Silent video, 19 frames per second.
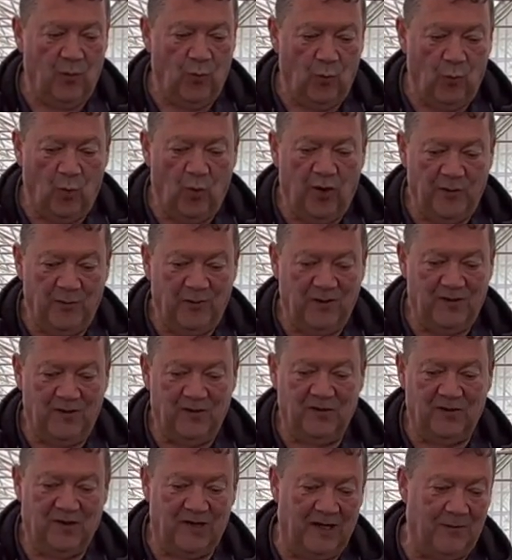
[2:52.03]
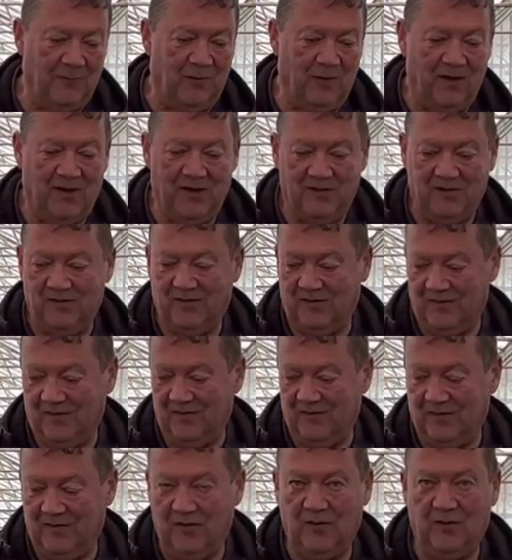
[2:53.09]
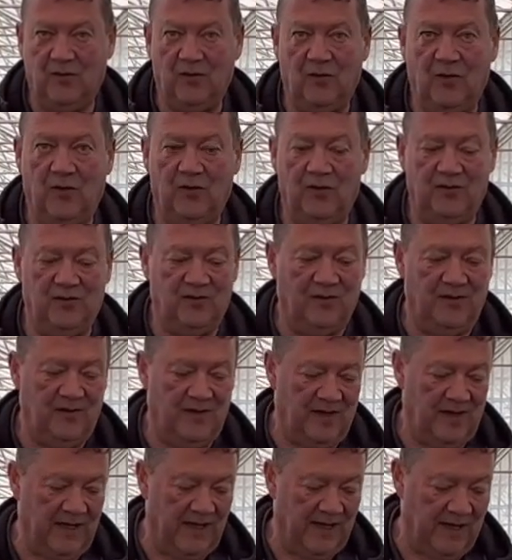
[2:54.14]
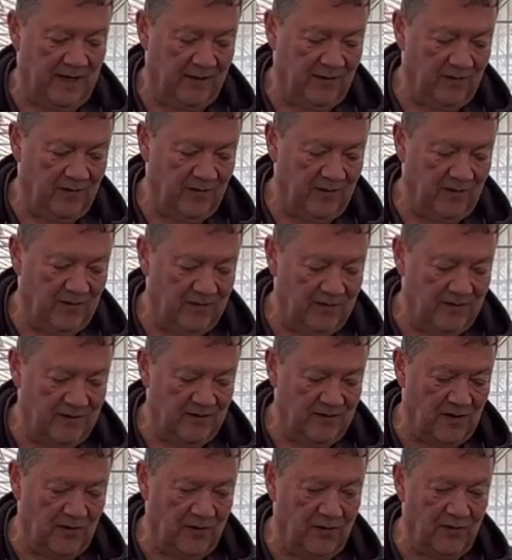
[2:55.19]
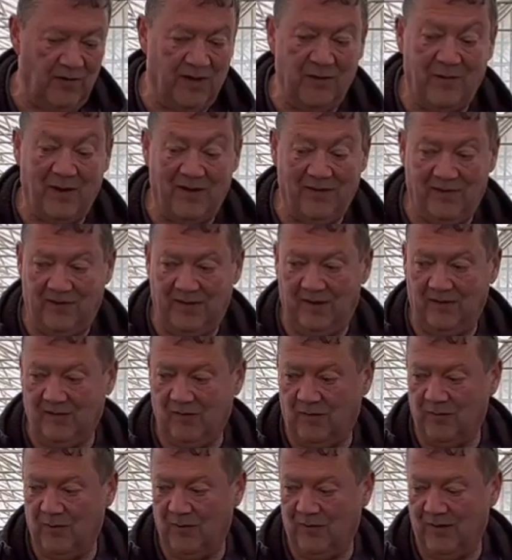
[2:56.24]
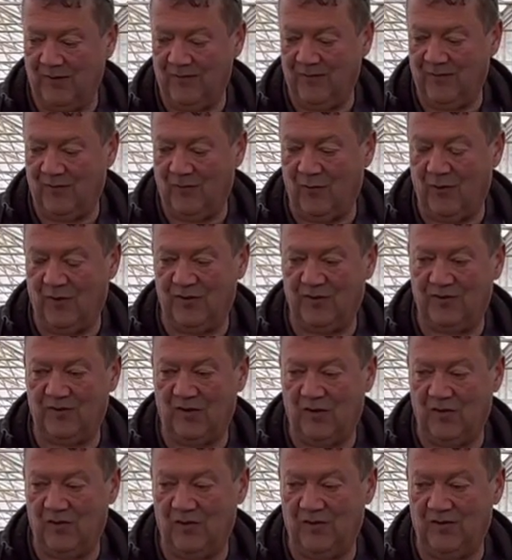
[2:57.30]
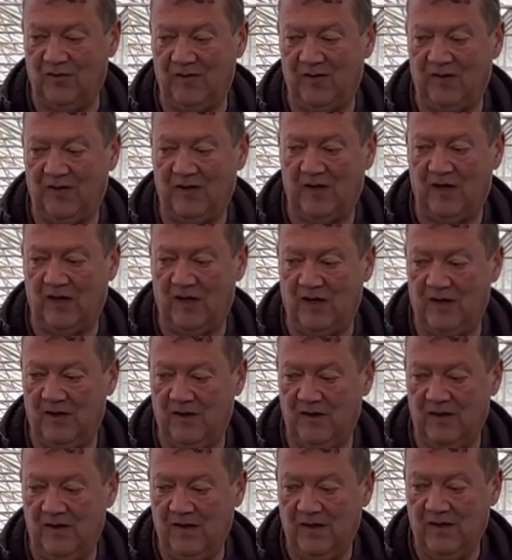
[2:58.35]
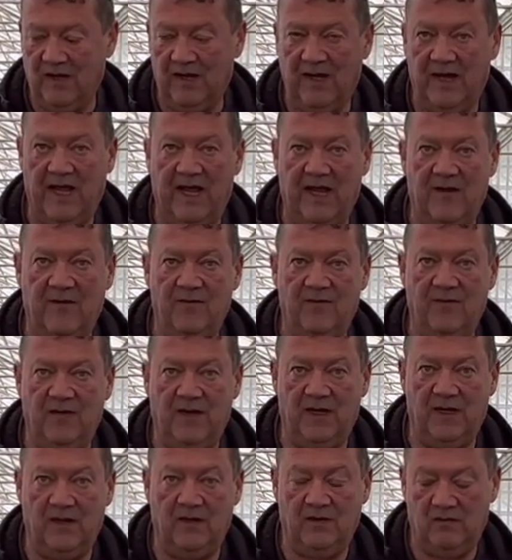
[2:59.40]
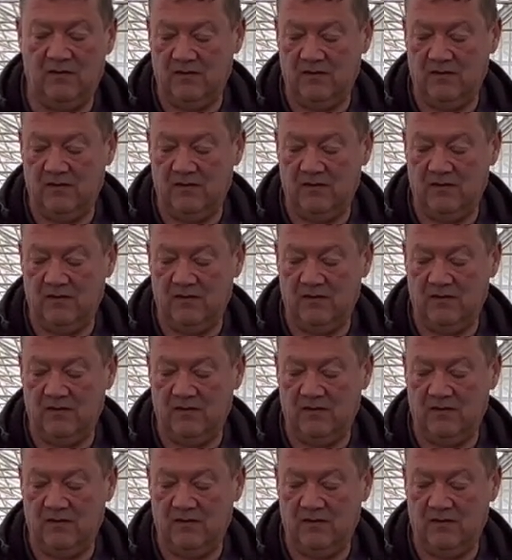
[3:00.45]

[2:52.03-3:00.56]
why we do select plants to cross. And the three main things I'm looking for are size, colour and vigour.